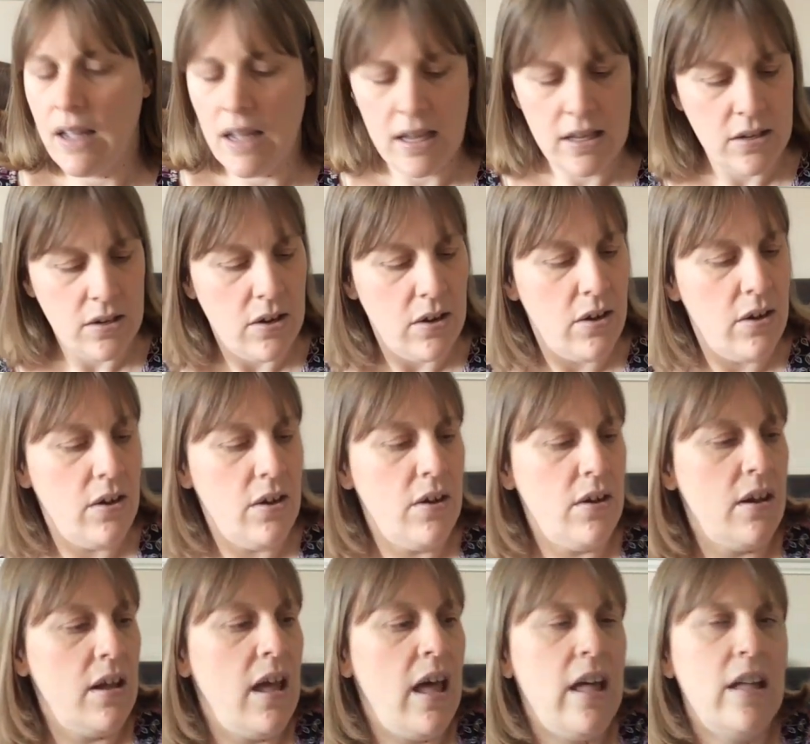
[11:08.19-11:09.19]

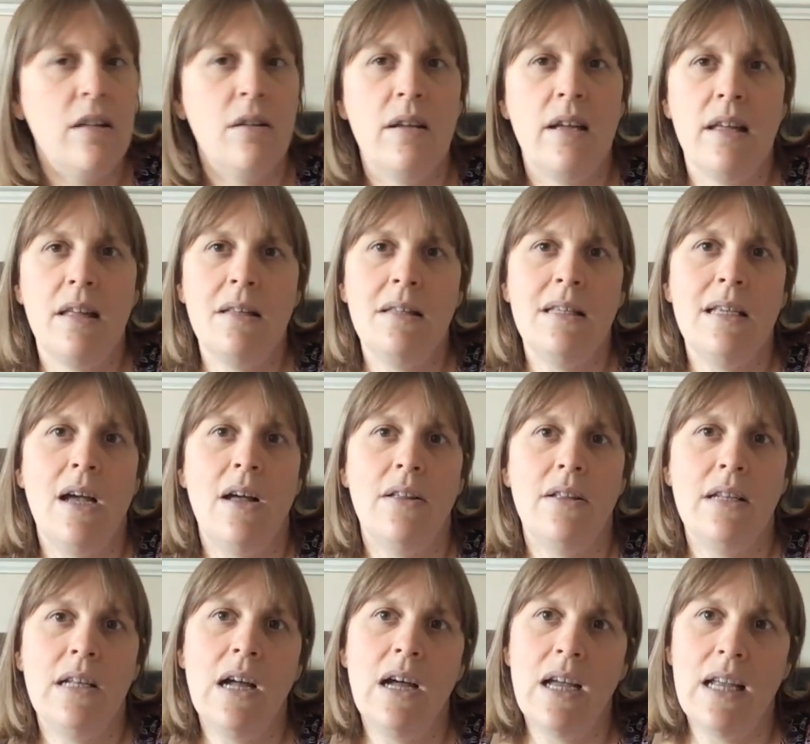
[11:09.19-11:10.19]
inner
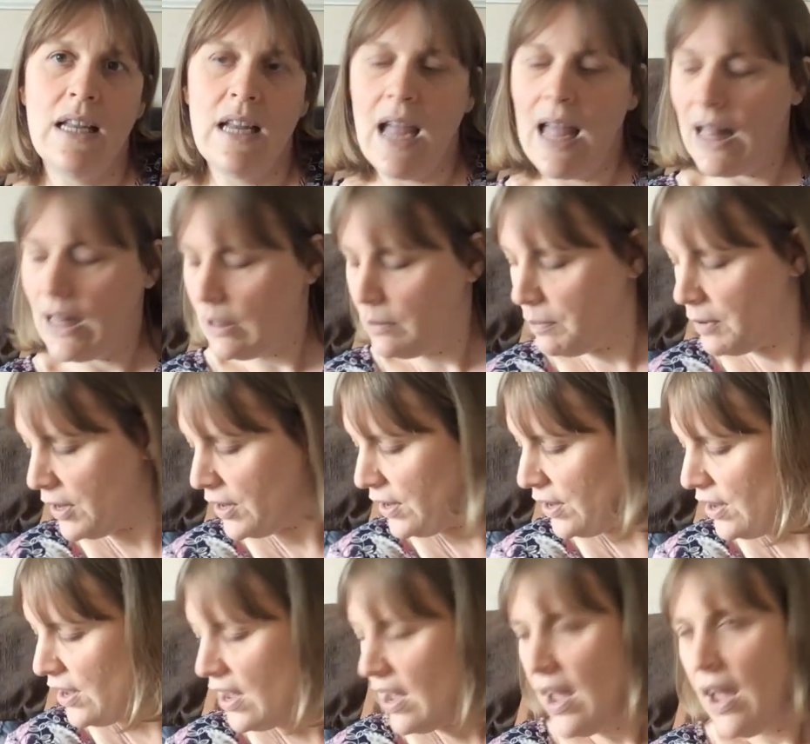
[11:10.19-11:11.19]

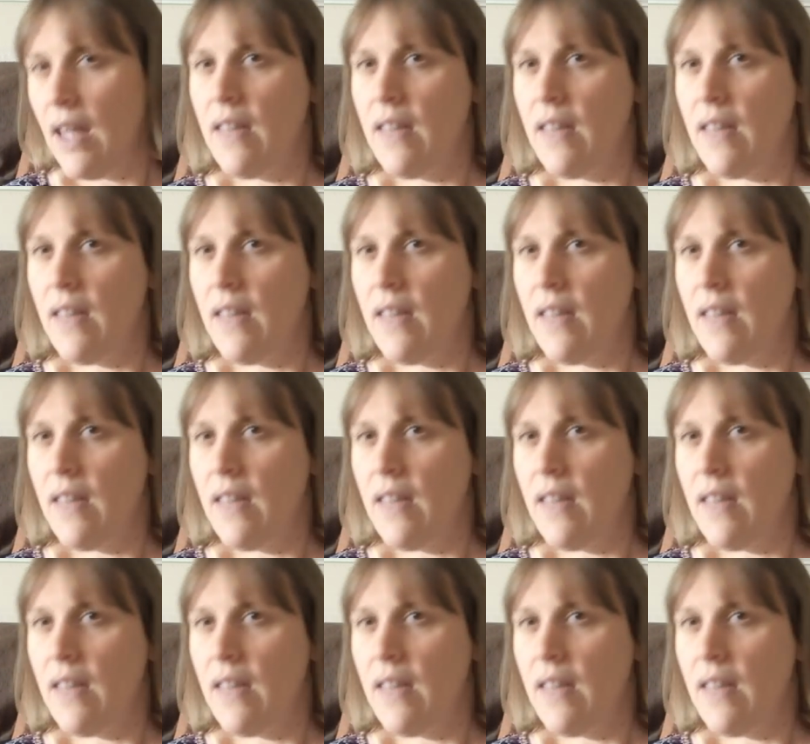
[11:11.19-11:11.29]
elbow.